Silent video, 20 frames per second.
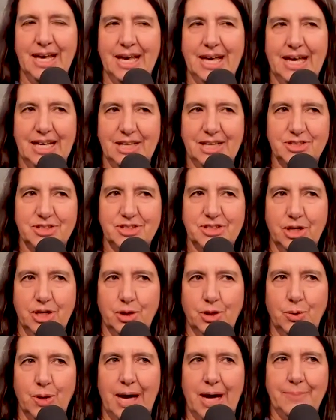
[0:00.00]
And
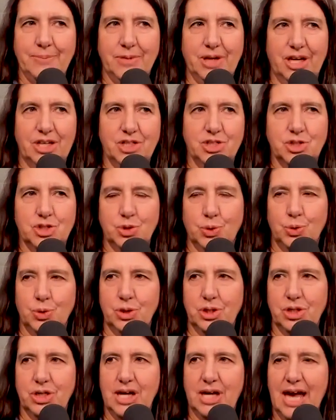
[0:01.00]
so I'm not
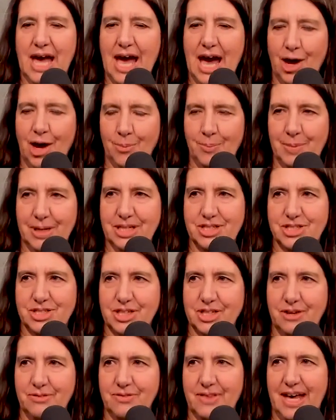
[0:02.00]
sure how much
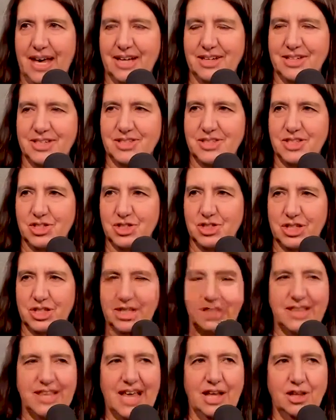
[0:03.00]
of that decision
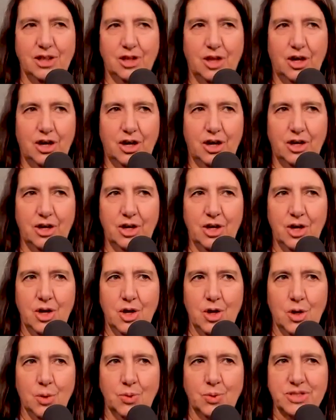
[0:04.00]
and that law
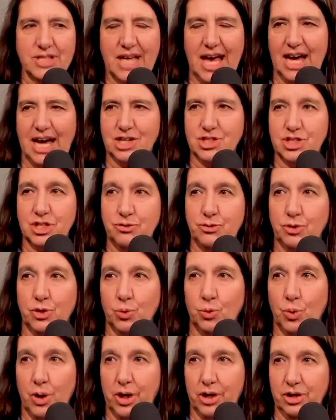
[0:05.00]
was actually for
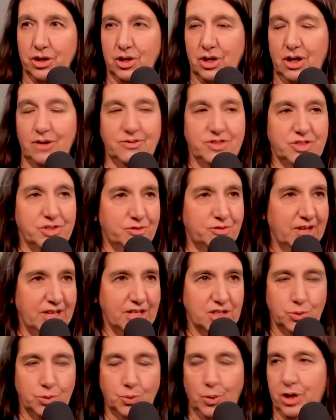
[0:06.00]
water
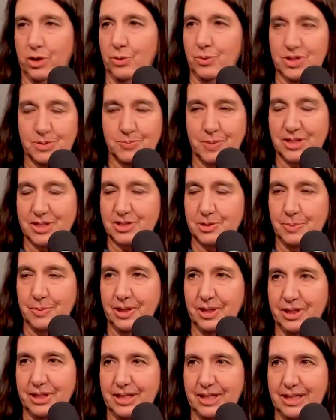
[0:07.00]
conservation, water
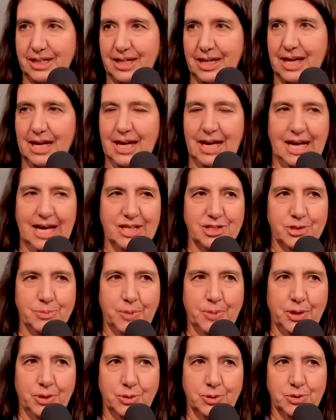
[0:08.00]
responsibility, as
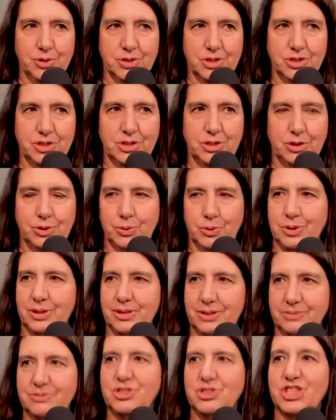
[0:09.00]
opposed to
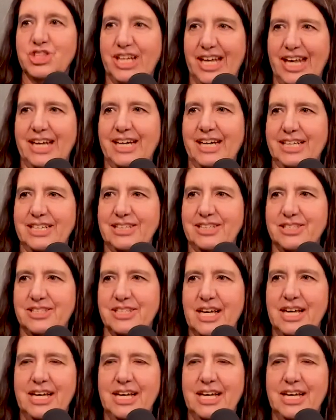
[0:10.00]
shenanigans.